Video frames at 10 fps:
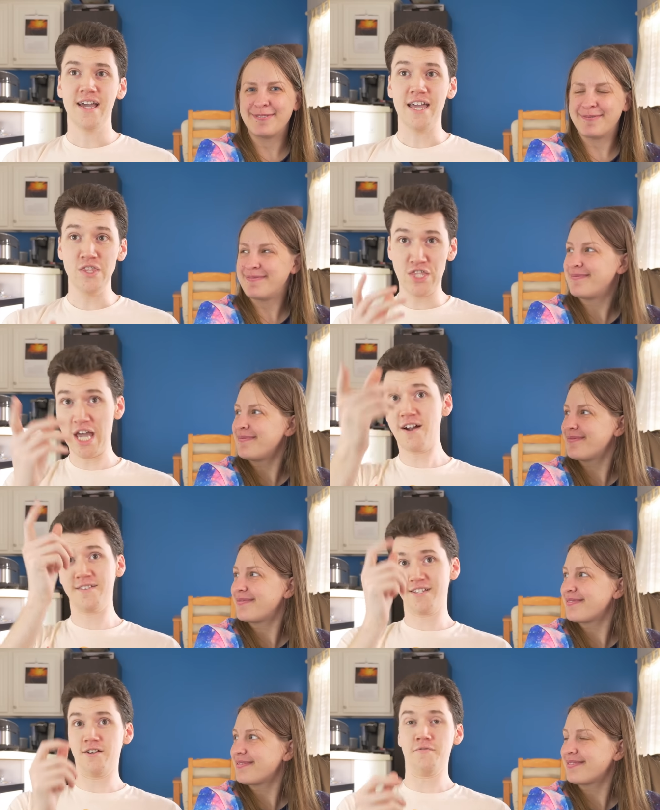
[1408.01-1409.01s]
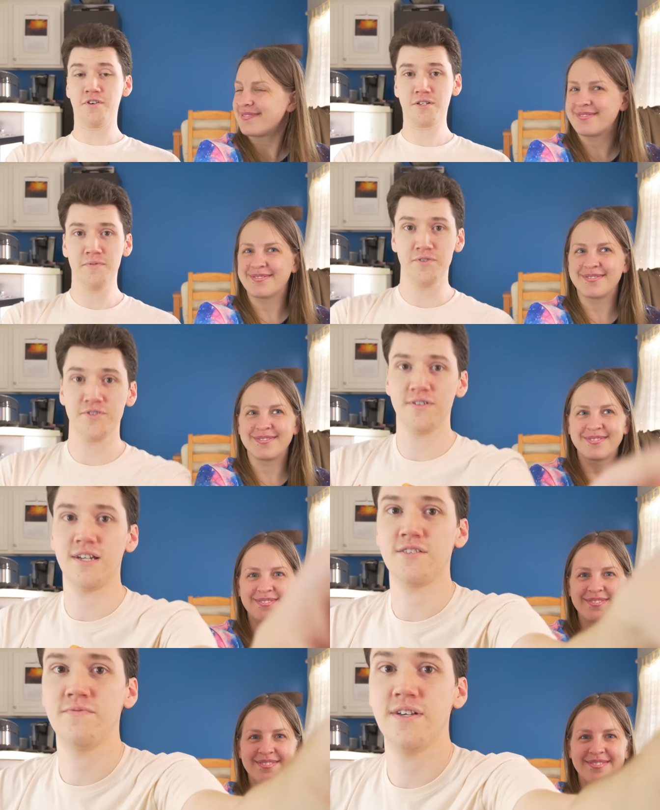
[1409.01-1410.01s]
Speaker 1: And there's the overexposure.
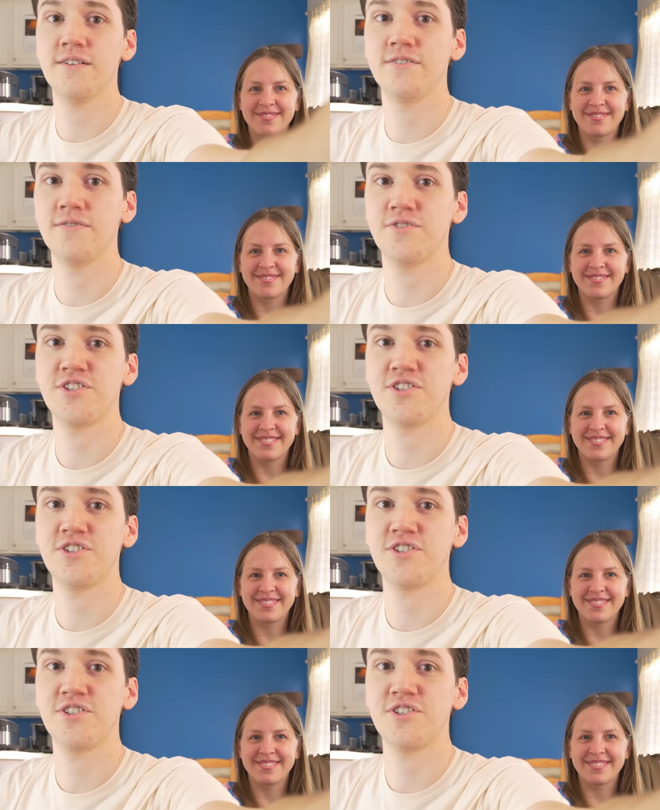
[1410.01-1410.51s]
Guess what I'll do? I'll